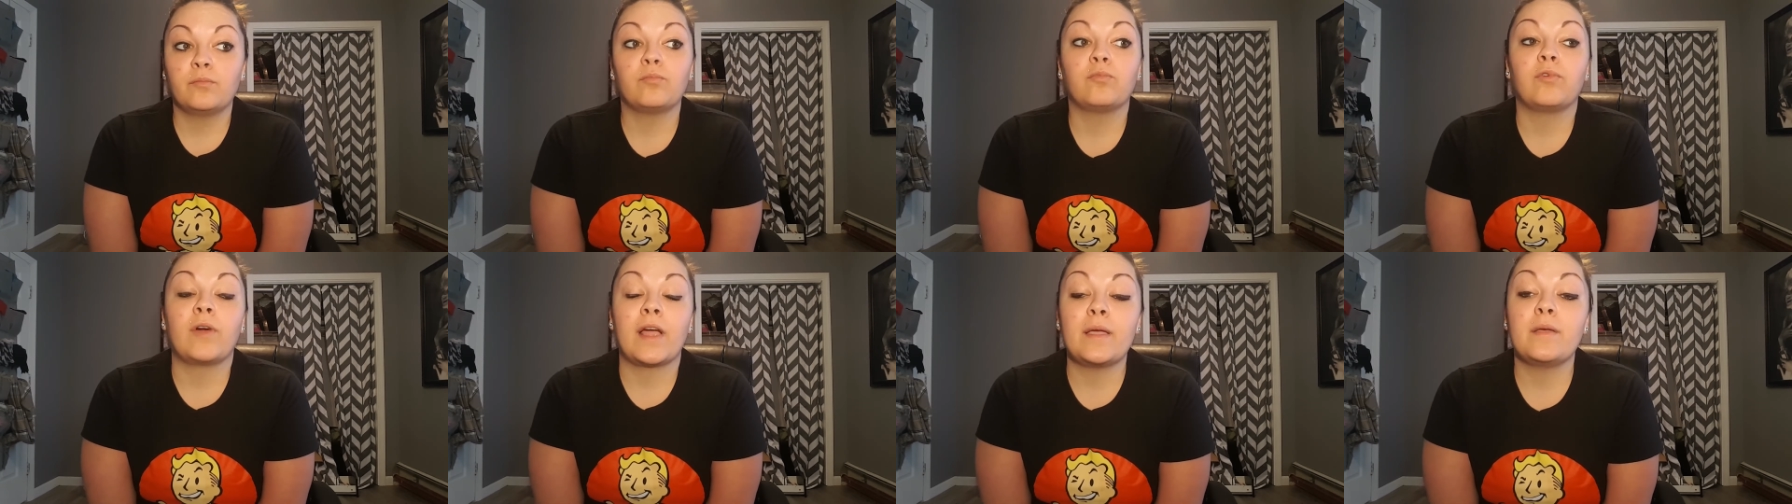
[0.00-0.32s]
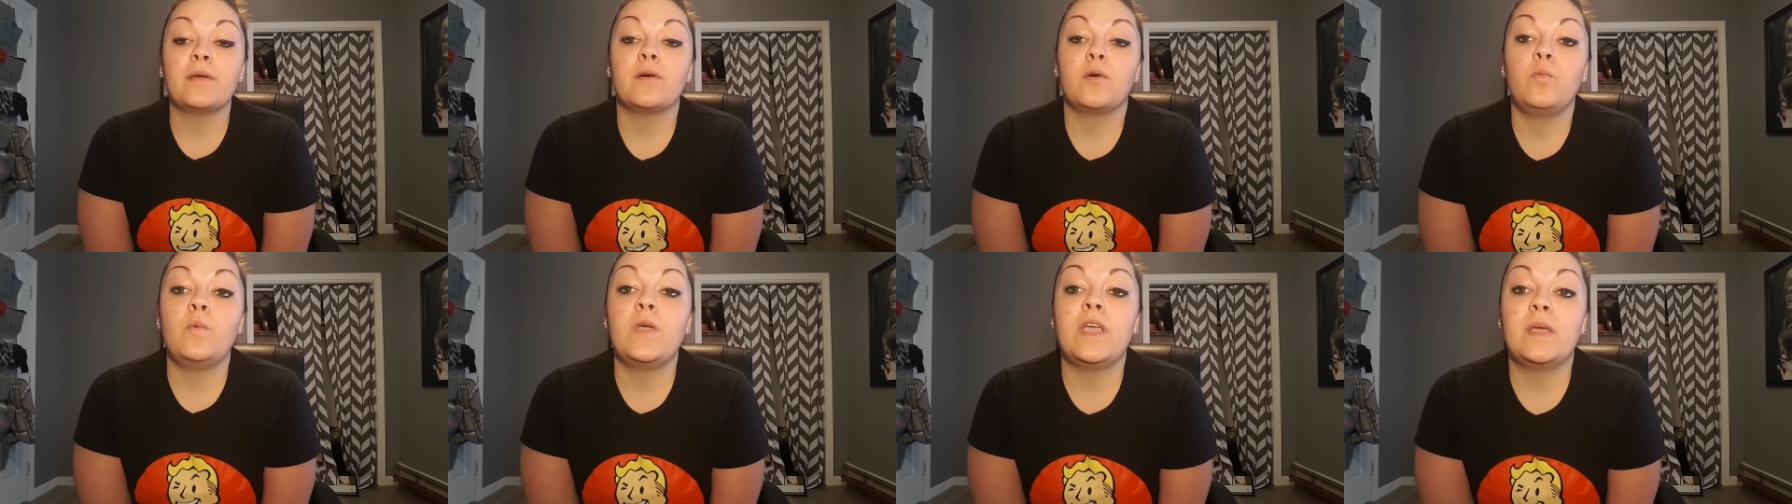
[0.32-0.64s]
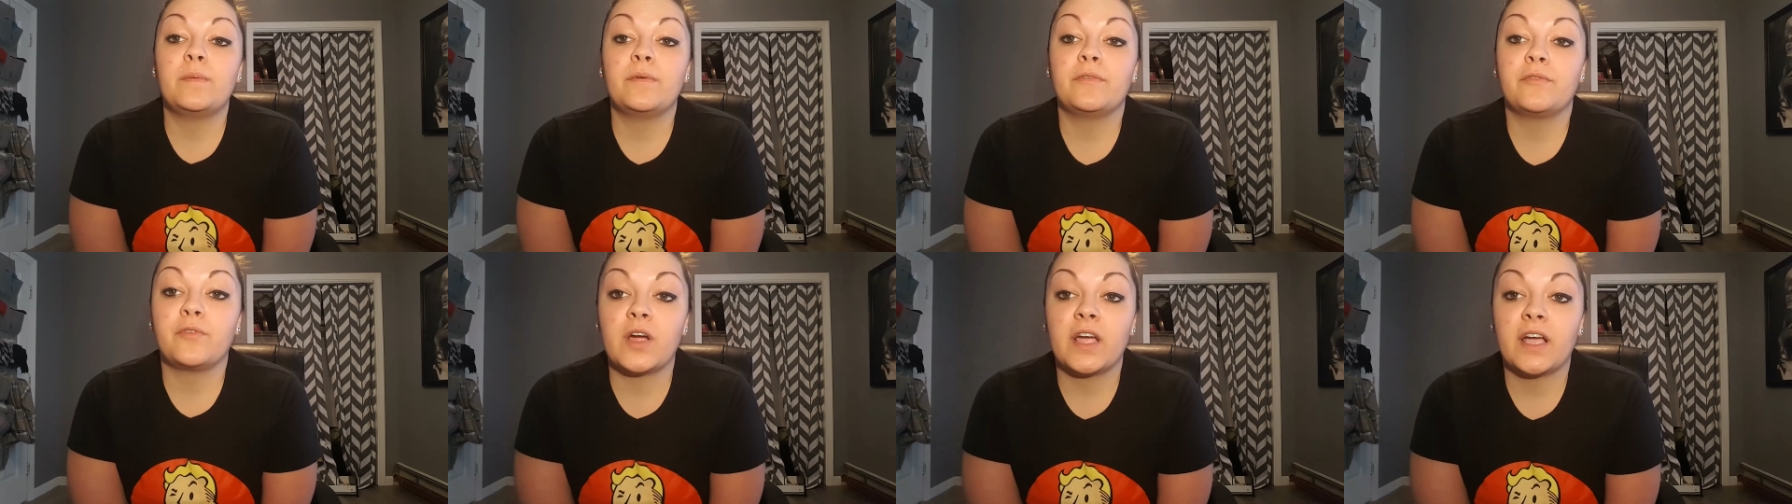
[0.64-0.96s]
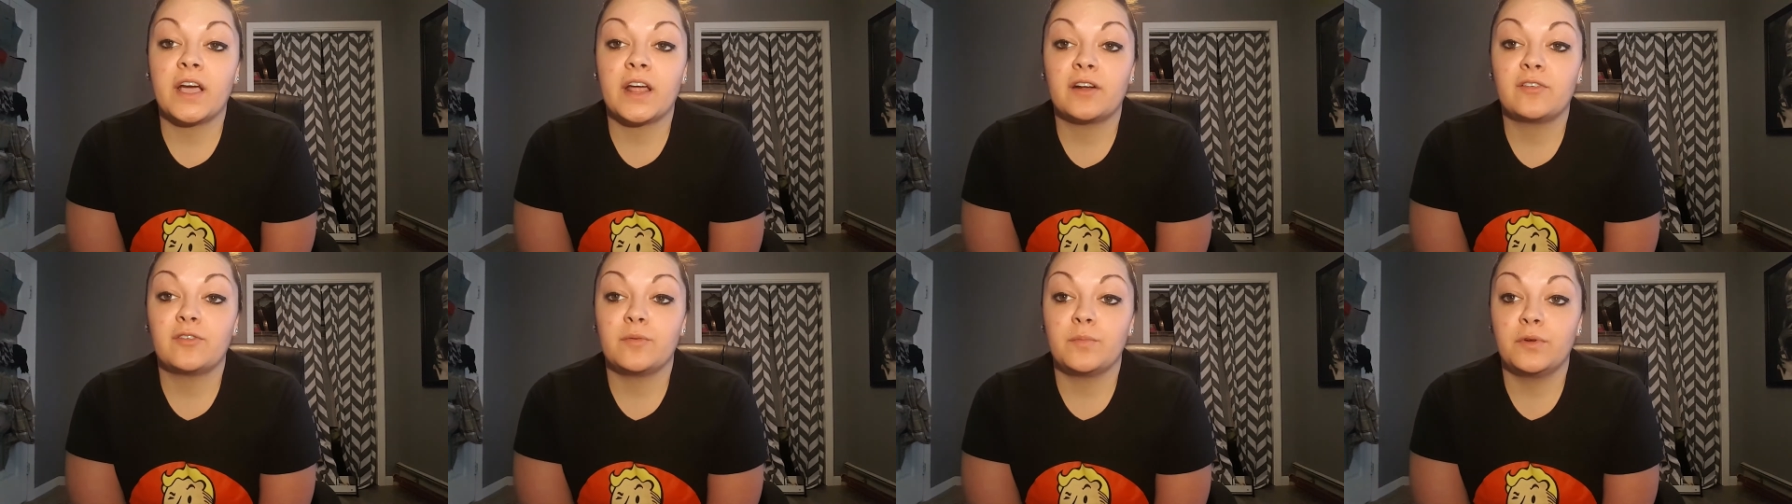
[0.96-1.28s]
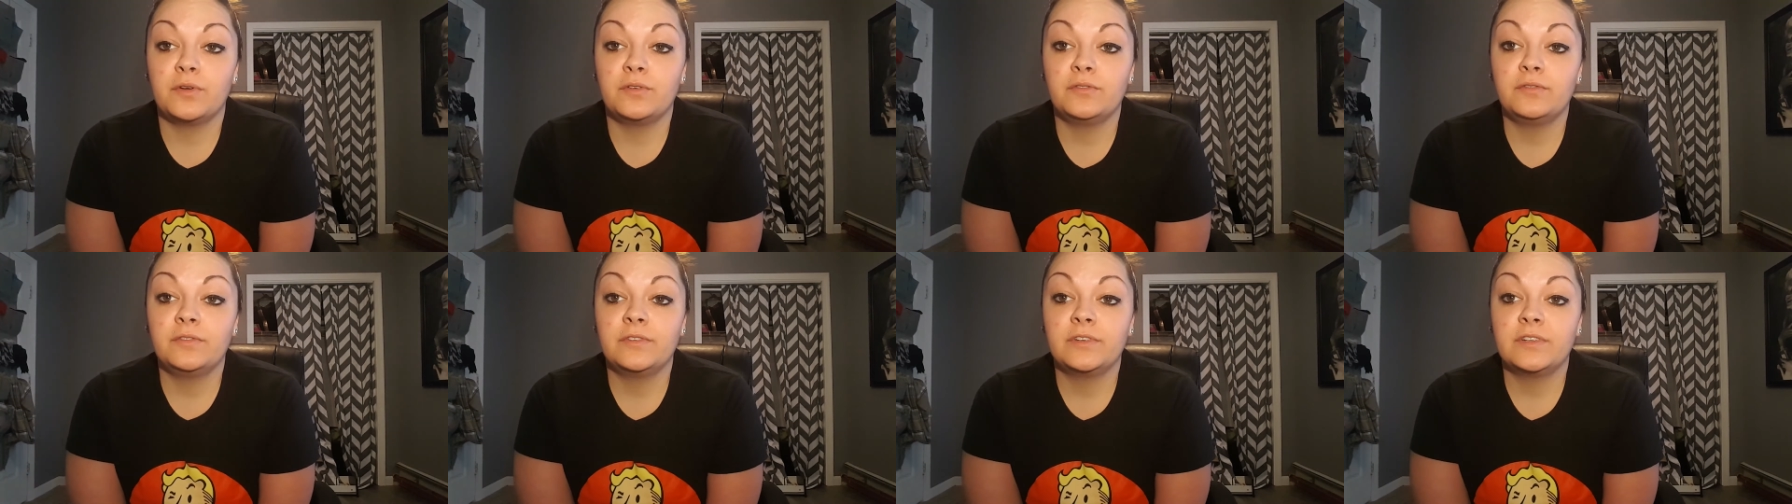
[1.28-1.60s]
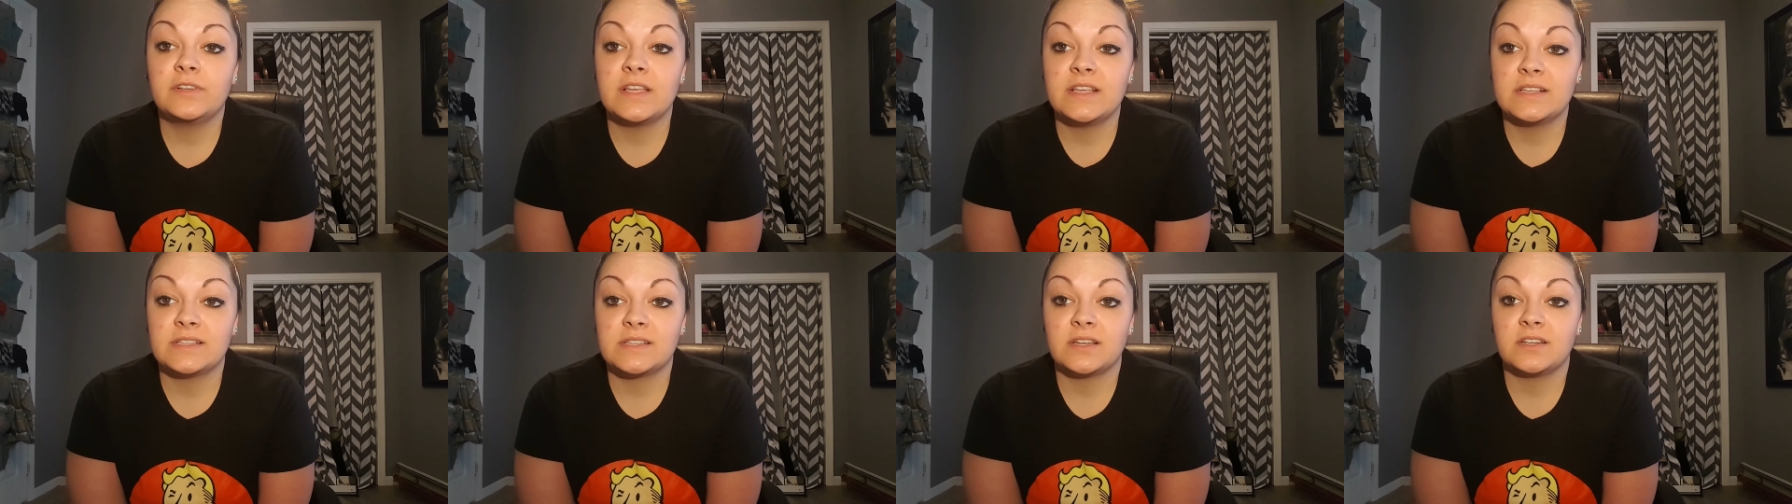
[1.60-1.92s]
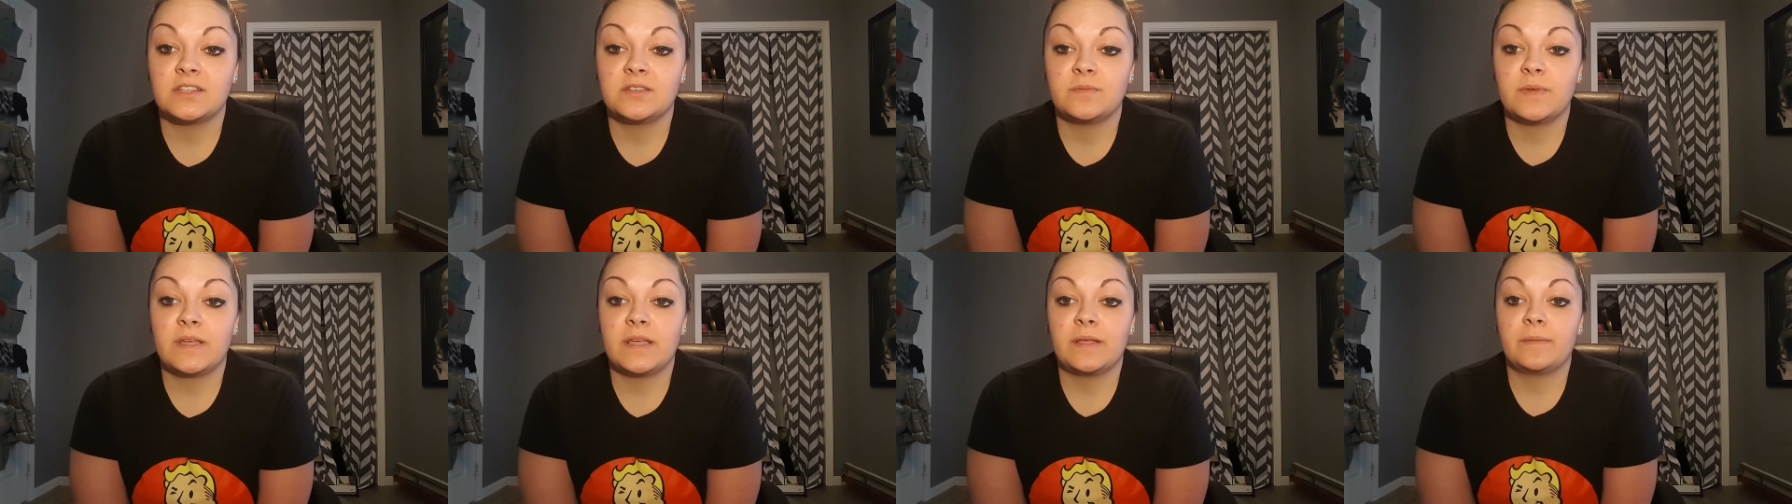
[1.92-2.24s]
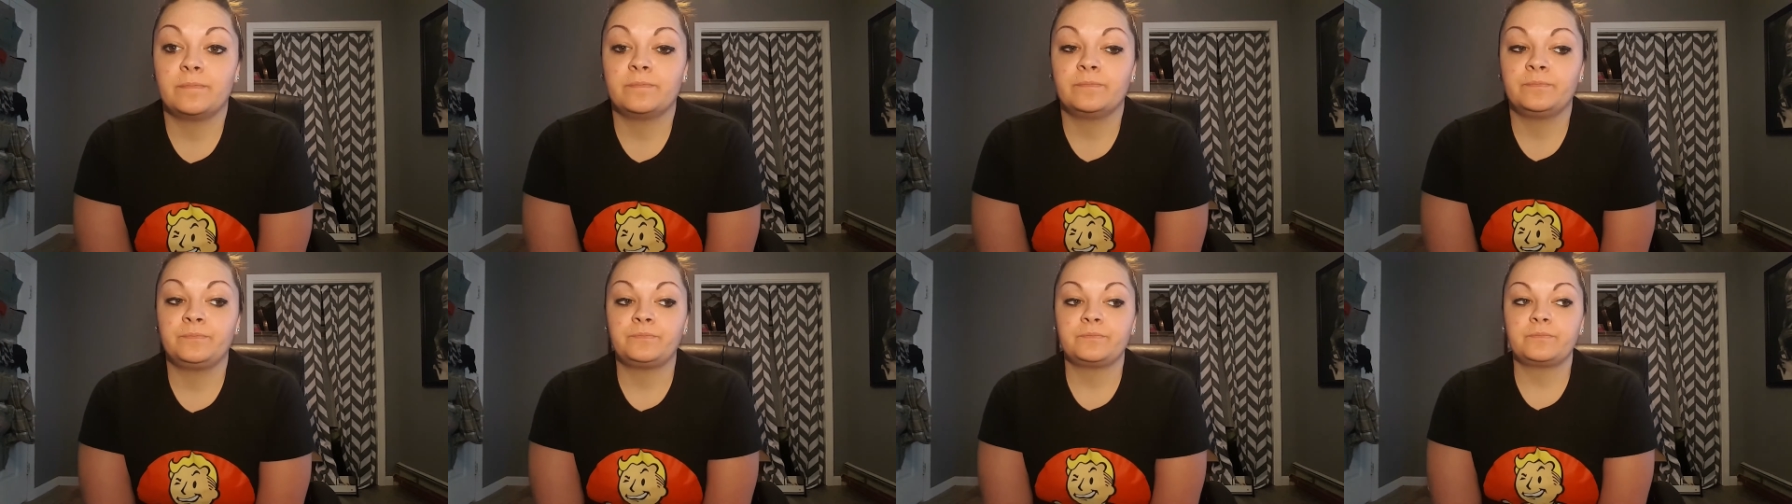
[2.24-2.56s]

Right a week before I got it removed, he said to me,